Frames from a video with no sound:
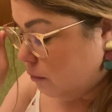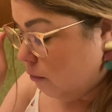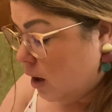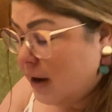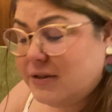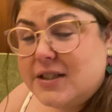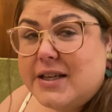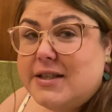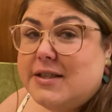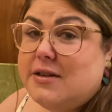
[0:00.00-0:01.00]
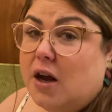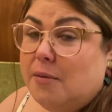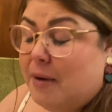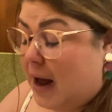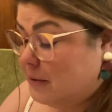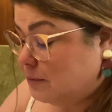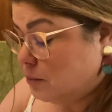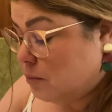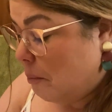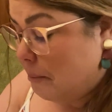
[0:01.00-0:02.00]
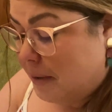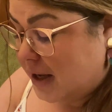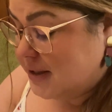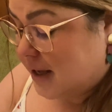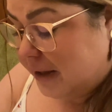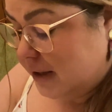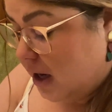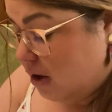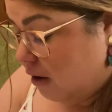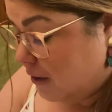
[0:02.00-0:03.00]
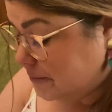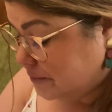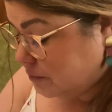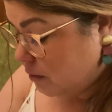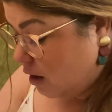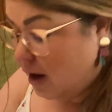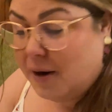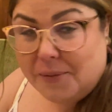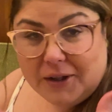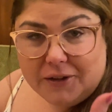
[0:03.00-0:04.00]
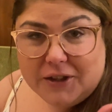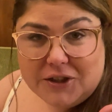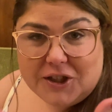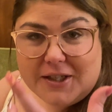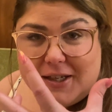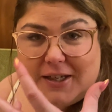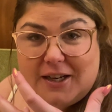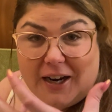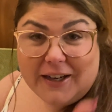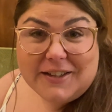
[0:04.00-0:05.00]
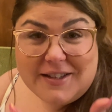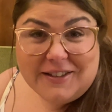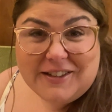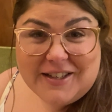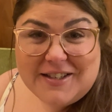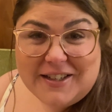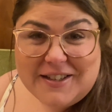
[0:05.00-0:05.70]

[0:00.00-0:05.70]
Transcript: I have to say this is not a bad salad at all, and I'm a little congested and I can still taste it,